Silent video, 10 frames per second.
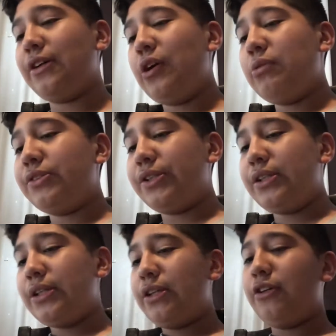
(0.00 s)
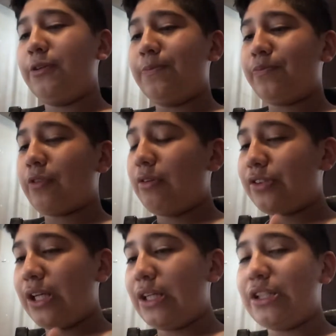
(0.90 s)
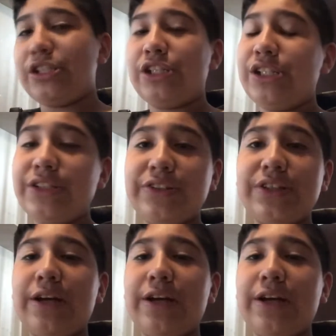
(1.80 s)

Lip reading: was kind of cheesy.